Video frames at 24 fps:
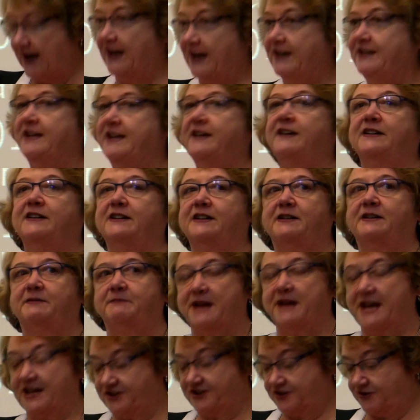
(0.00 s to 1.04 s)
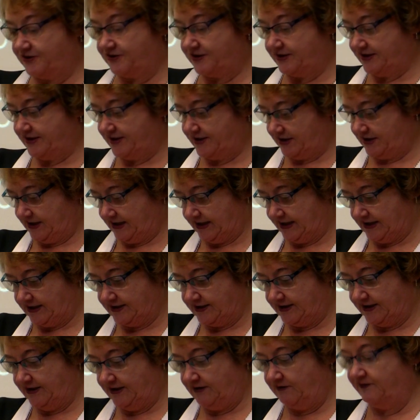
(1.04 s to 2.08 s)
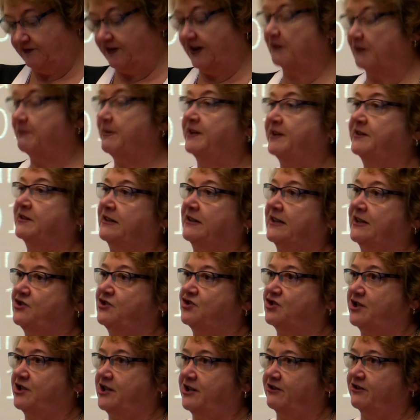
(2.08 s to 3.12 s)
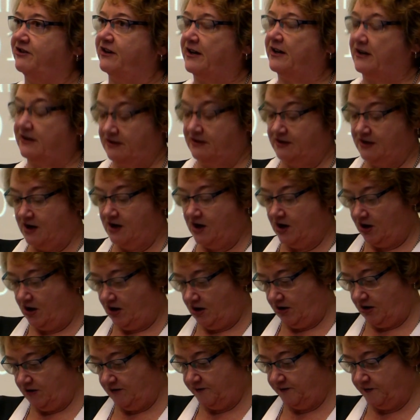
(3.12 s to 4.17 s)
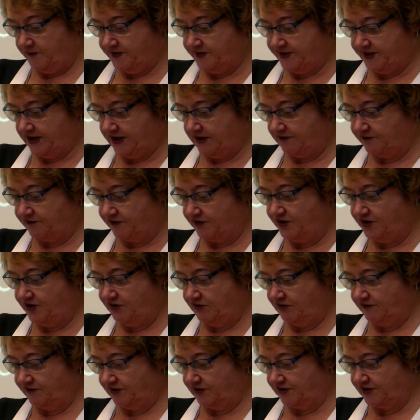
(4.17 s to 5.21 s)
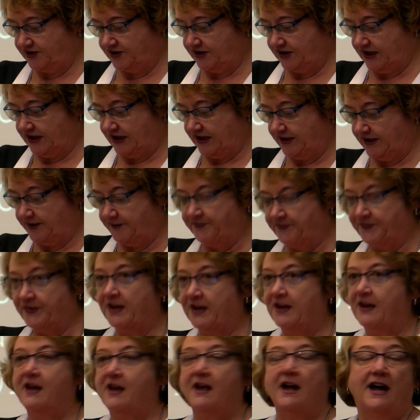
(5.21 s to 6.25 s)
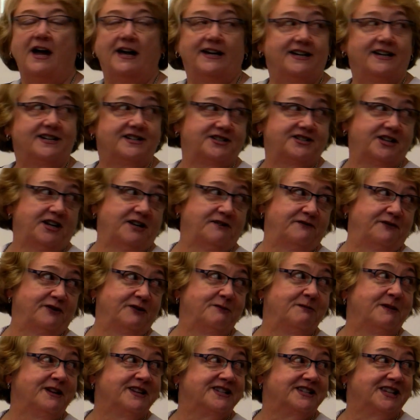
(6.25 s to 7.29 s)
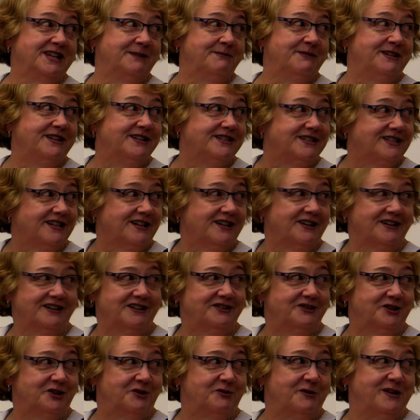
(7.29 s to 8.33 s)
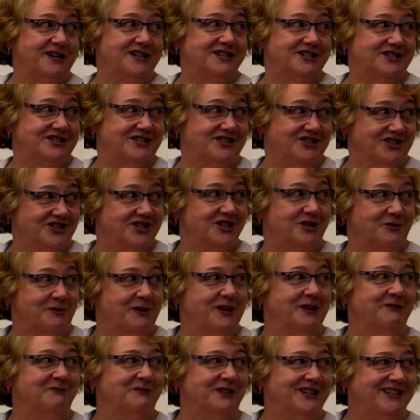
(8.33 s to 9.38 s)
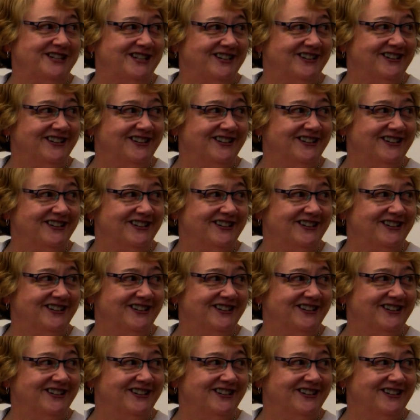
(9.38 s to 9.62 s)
and a Master's in Science in Environmental Engineering, all from Stanford University. I guess Stanford must limit degrees to just 3 in 1